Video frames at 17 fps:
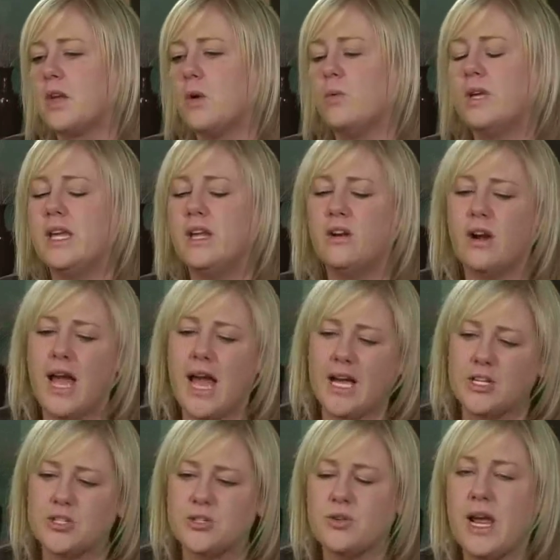We get her
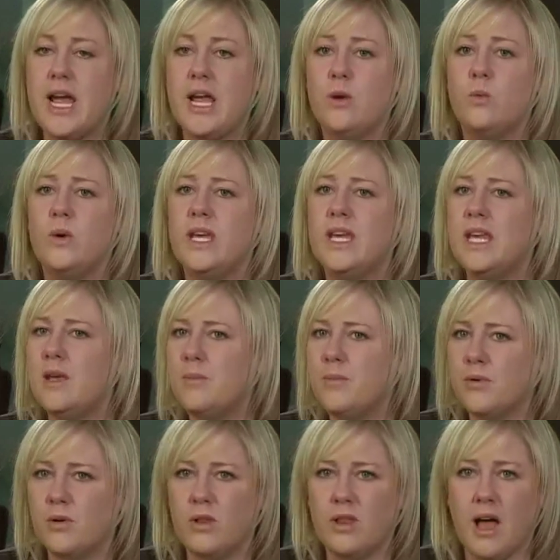x-rayed. We
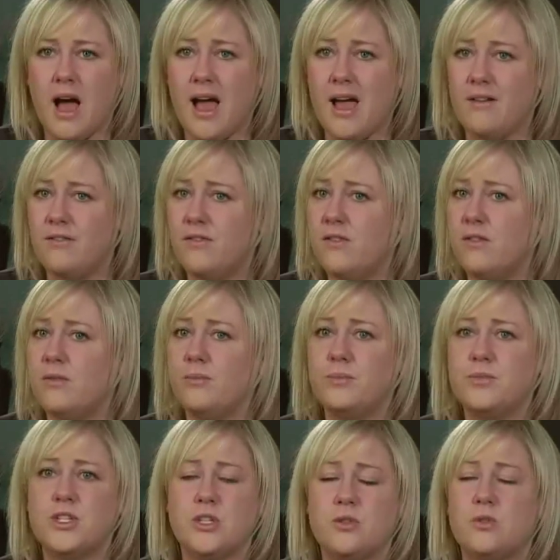keep her alive.
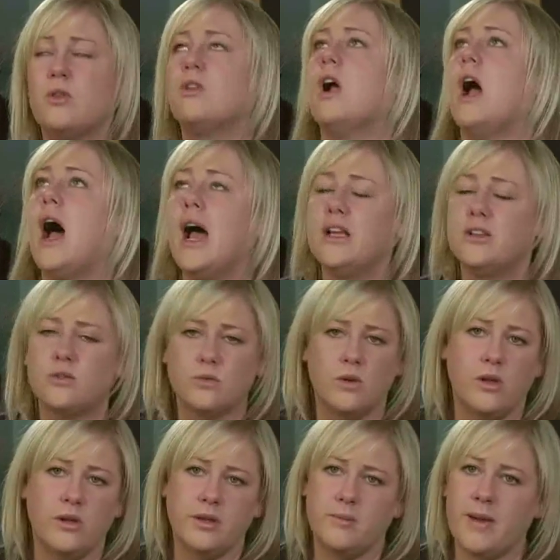Her eyes are
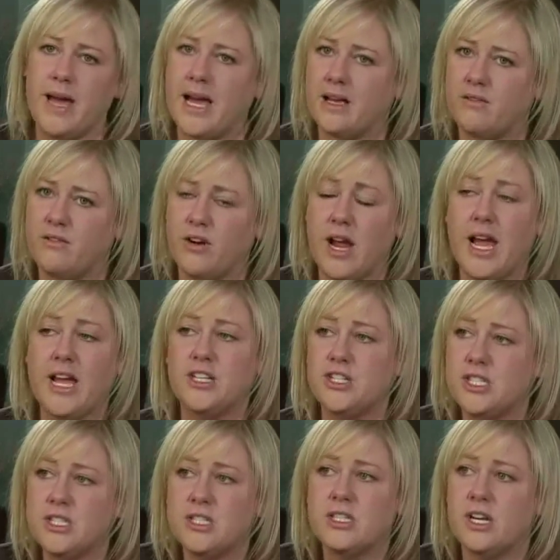rolling in the back of her head.
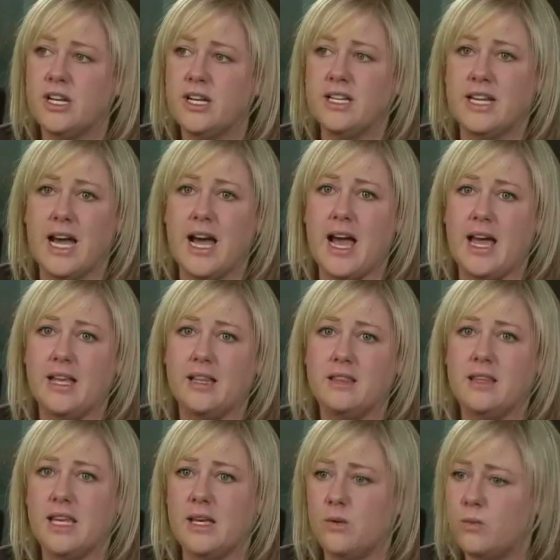She's going to die.
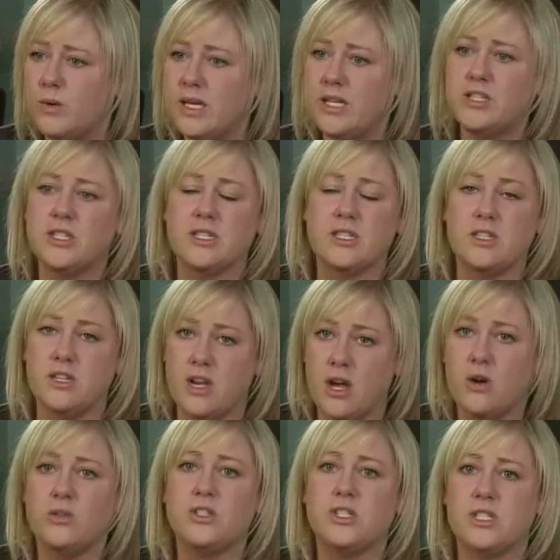Like, we just
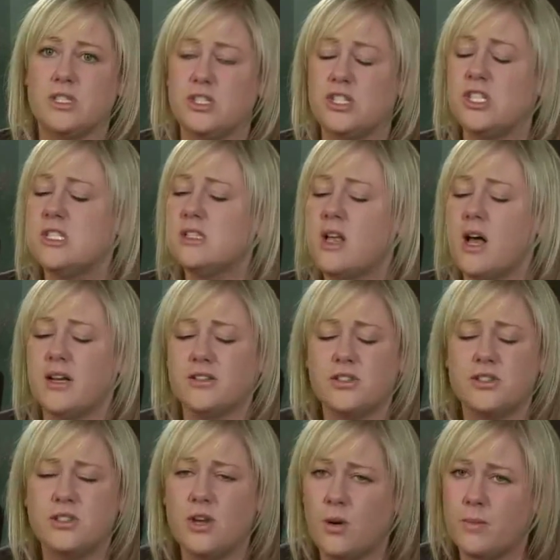know she's
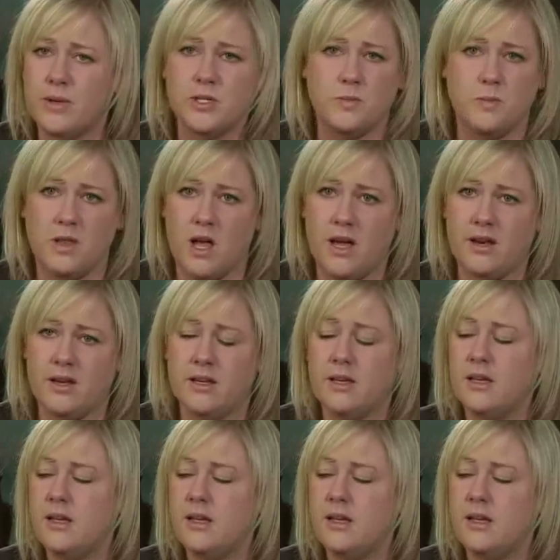lost so much blood.